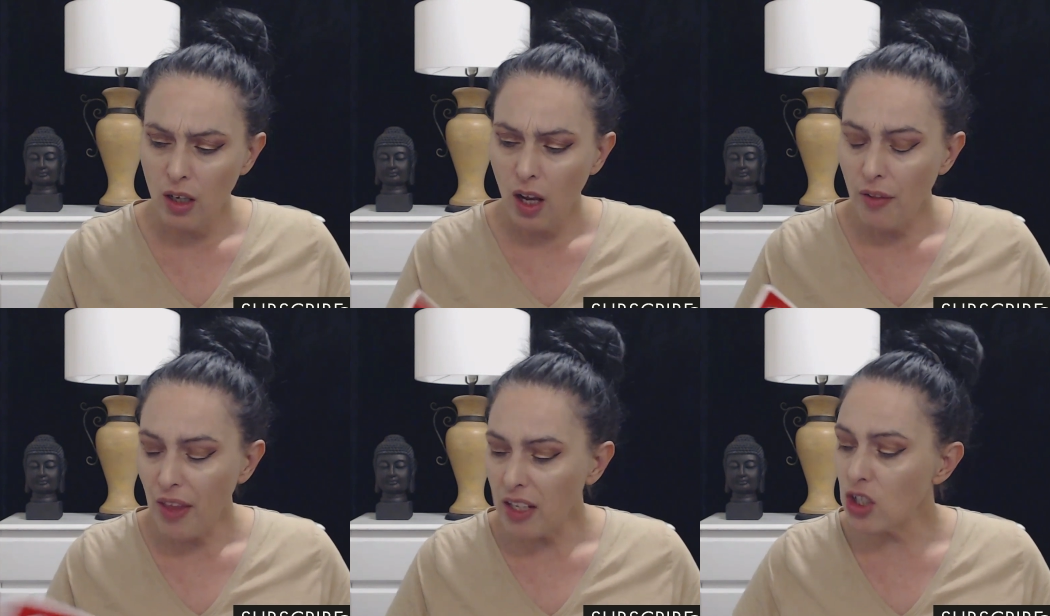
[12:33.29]

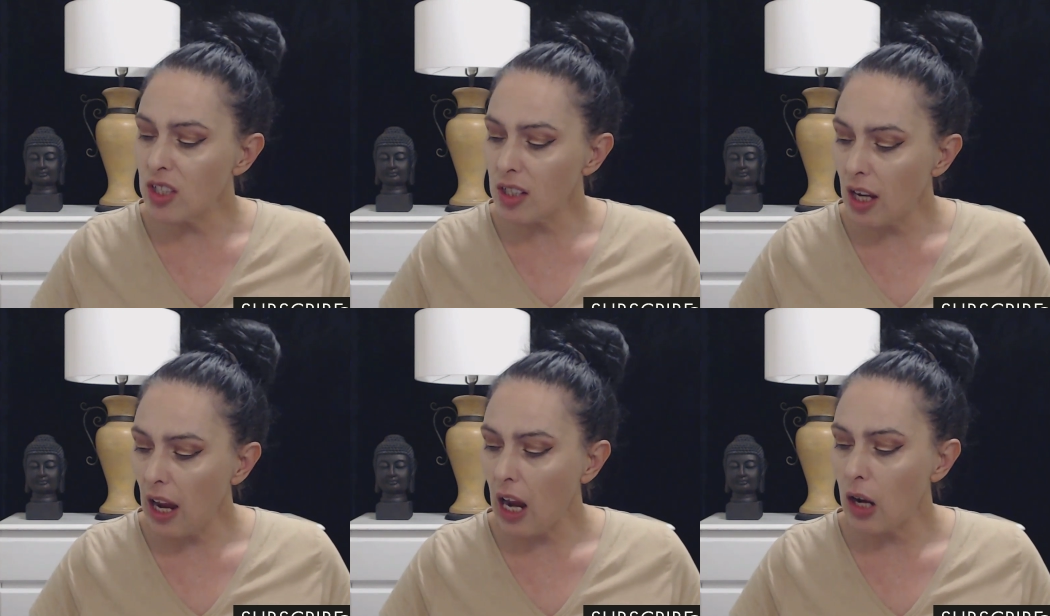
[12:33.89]
Speaker 1: They just
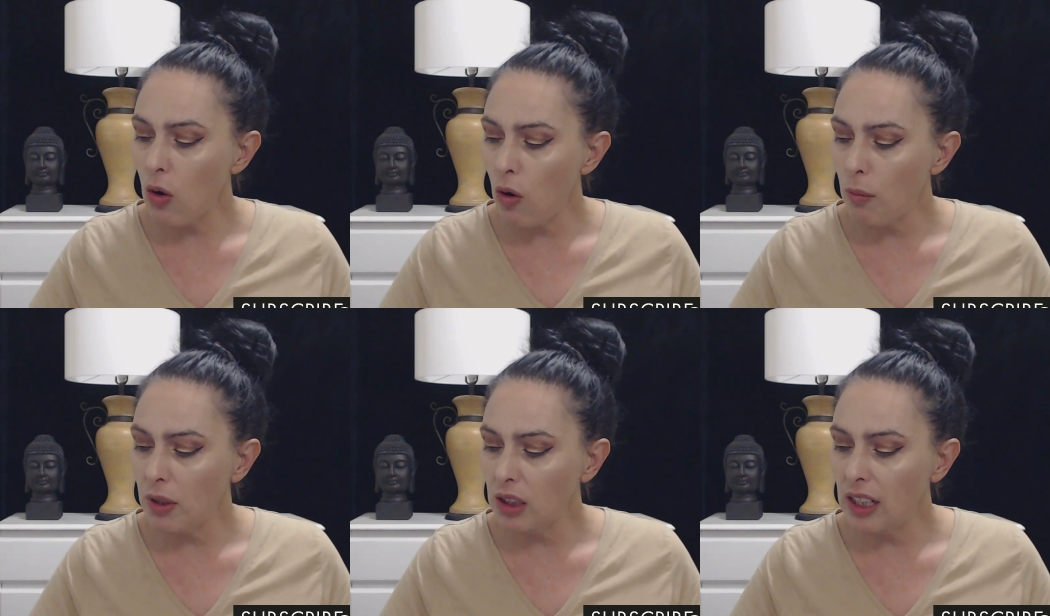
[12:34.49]
cannot
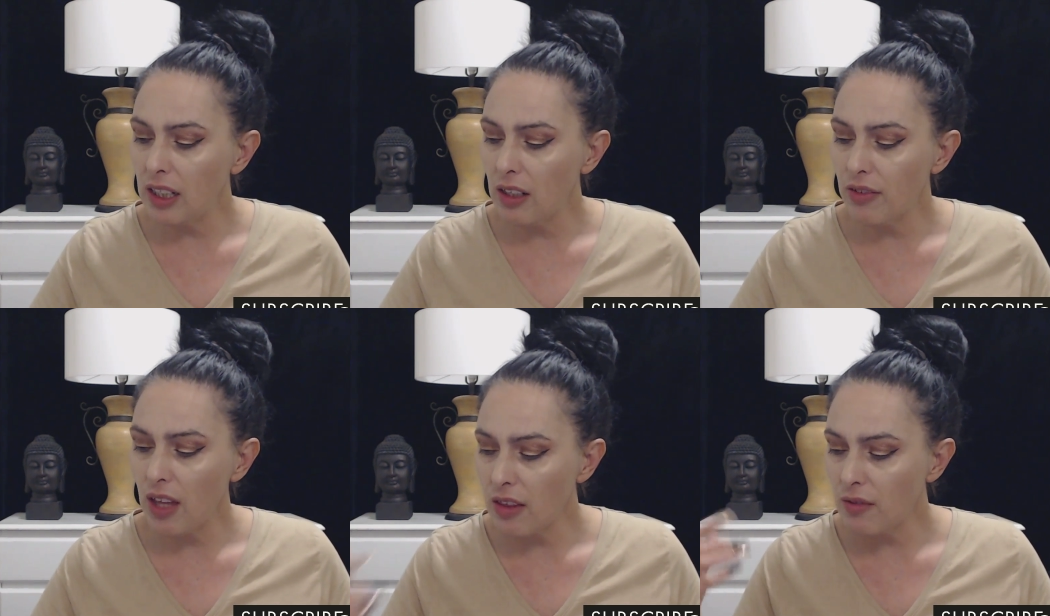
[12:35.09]
believe
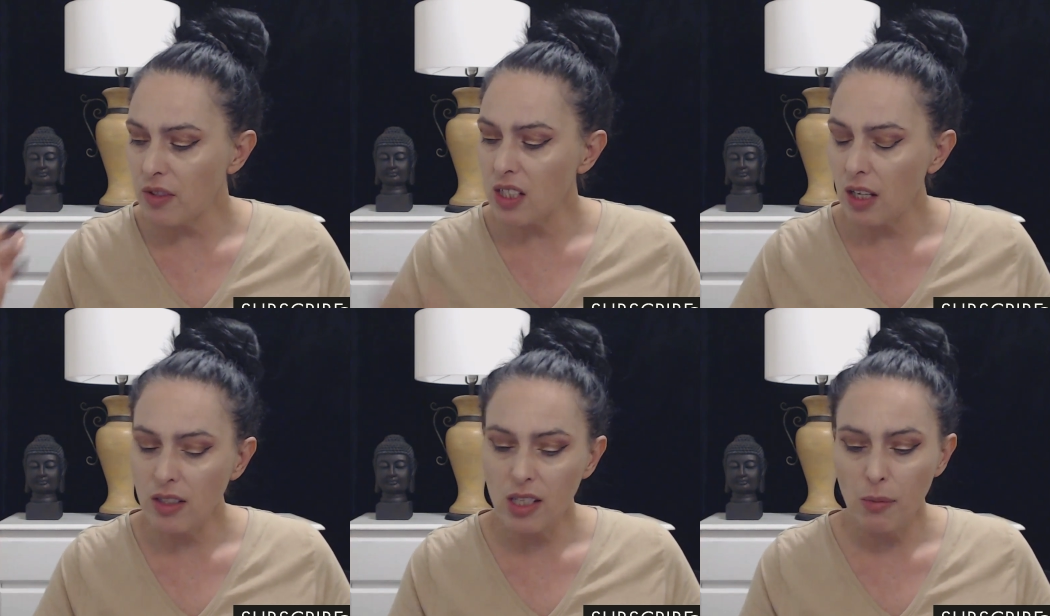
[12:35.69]
that they've seen
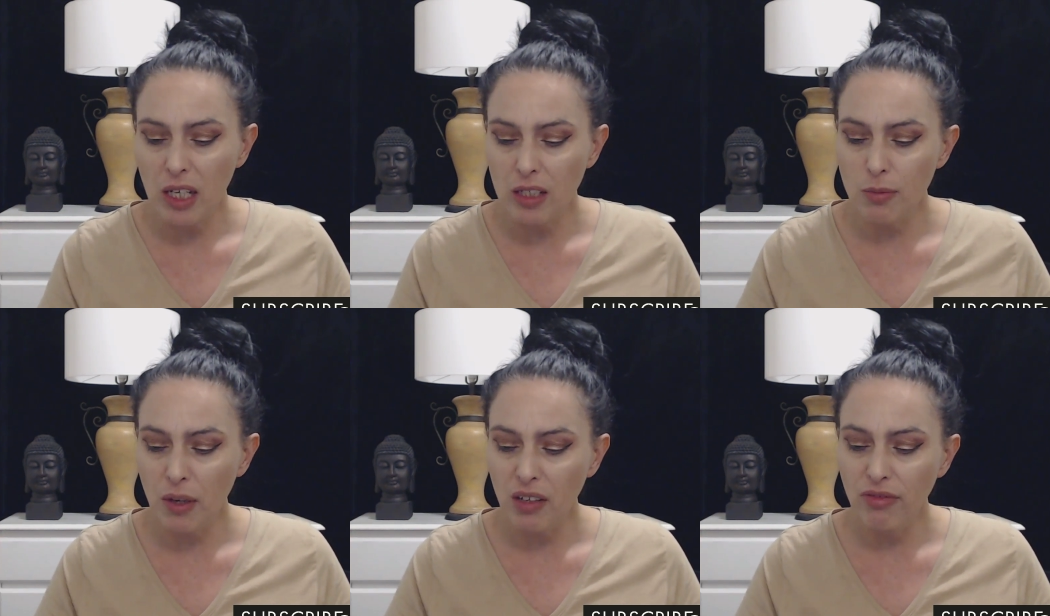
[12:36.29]
something that's
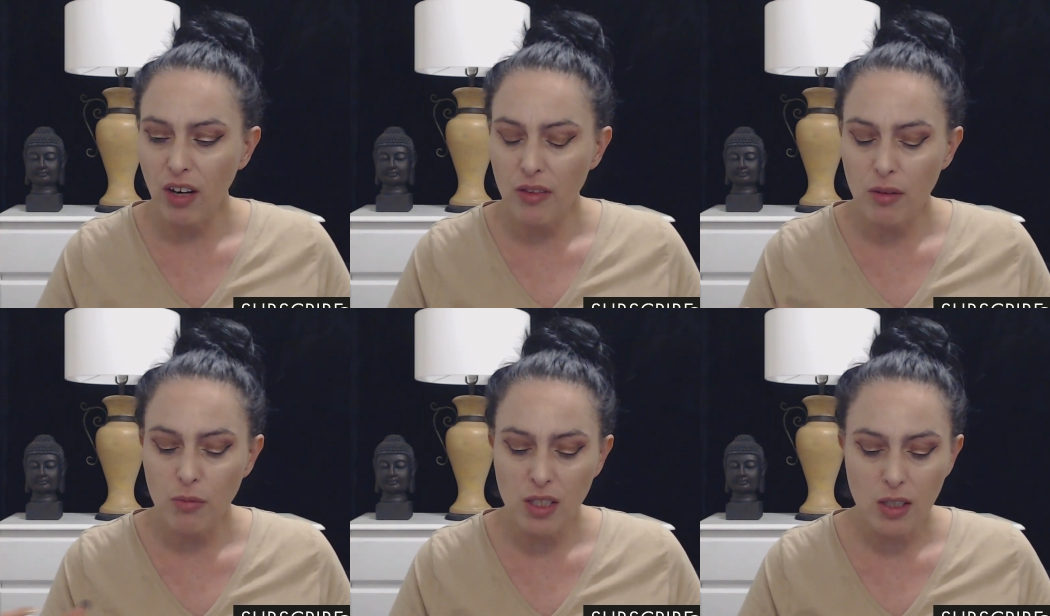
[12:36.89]
been in front of them
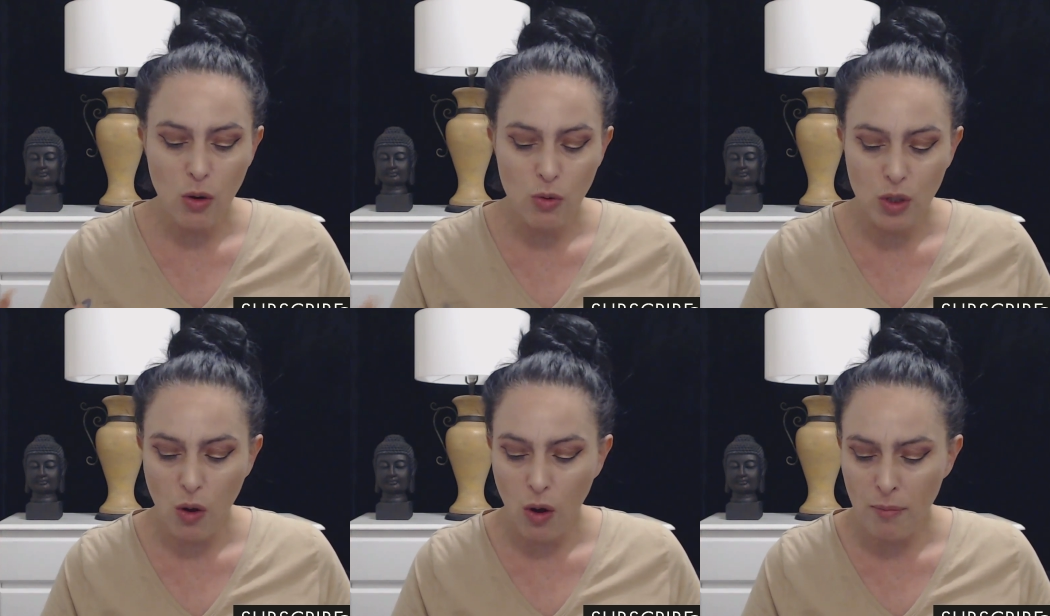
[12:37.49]
this whole
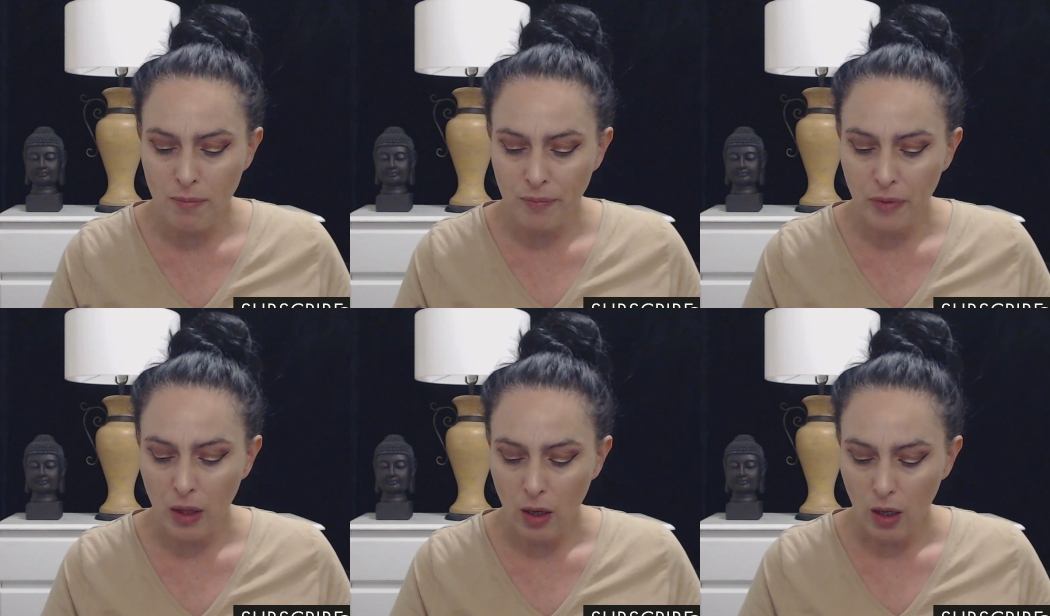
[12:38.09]
time.
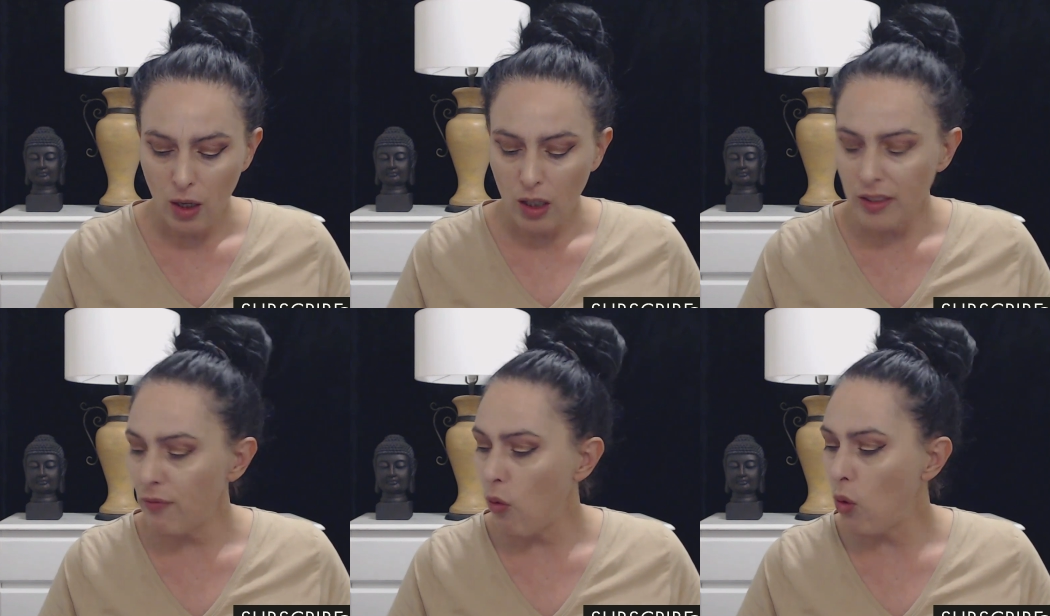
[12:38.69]
It's
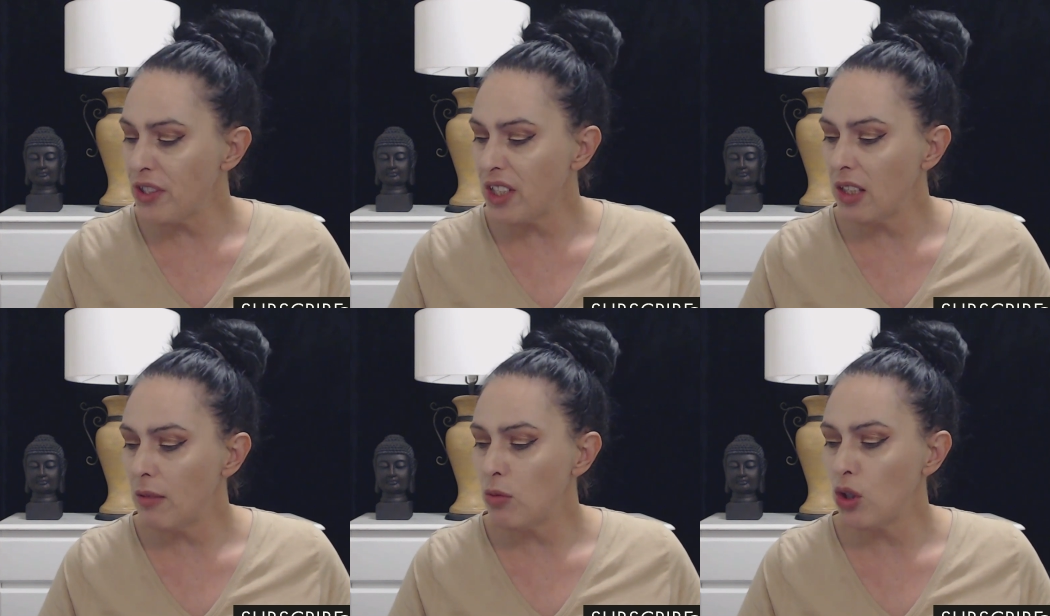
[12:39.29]
forcing
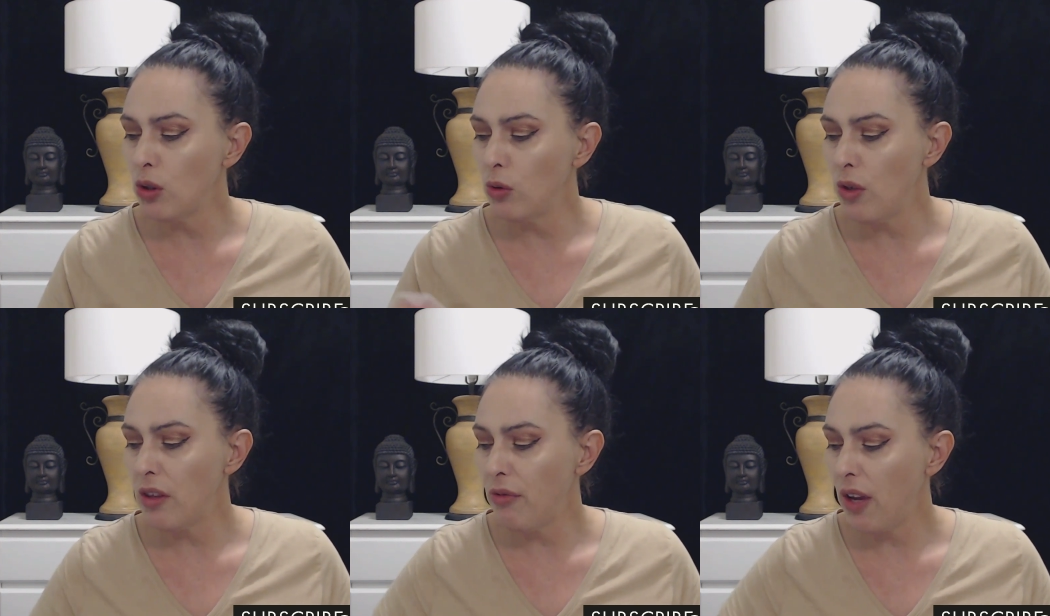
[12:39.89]
them to look at the
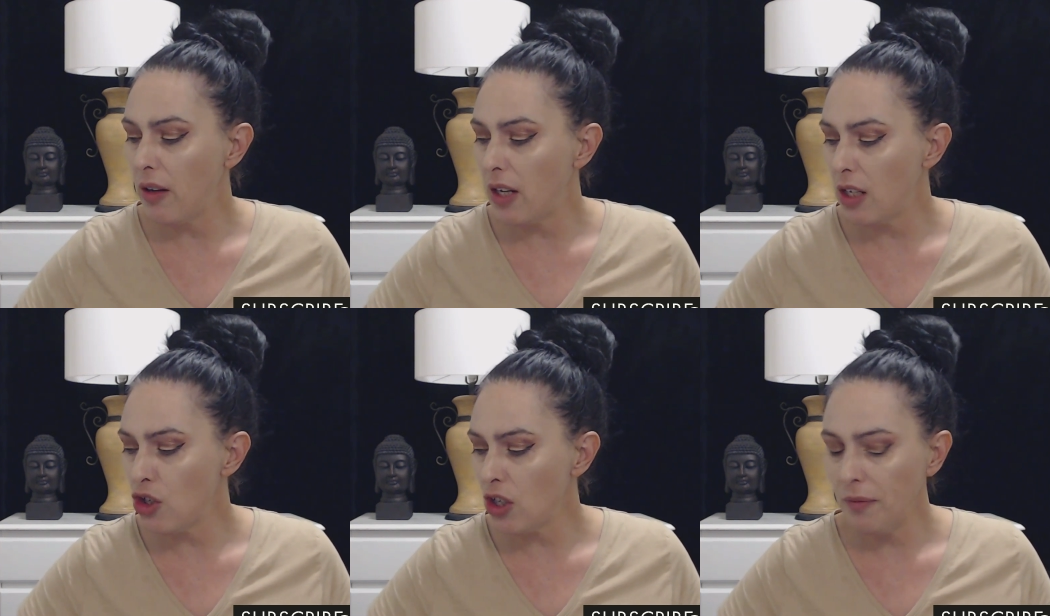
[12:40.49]

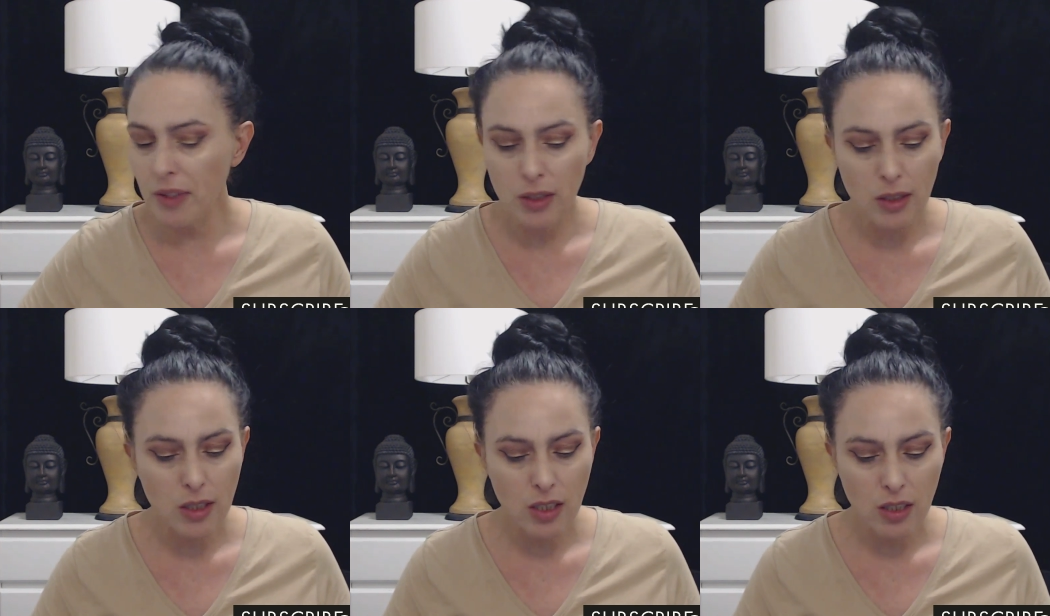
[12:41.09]
foundation of it.